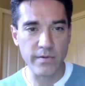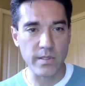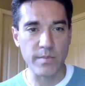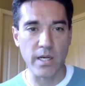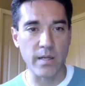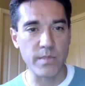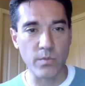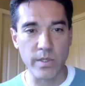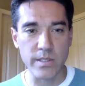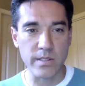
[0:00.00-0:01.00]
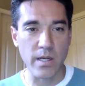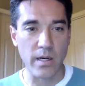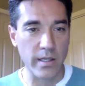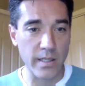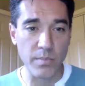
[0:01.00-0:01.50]
sometimes, and we just kind
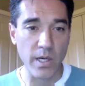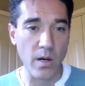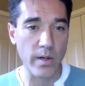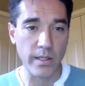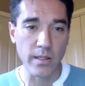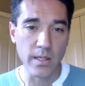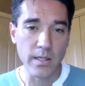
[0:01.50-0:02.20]
of keep going,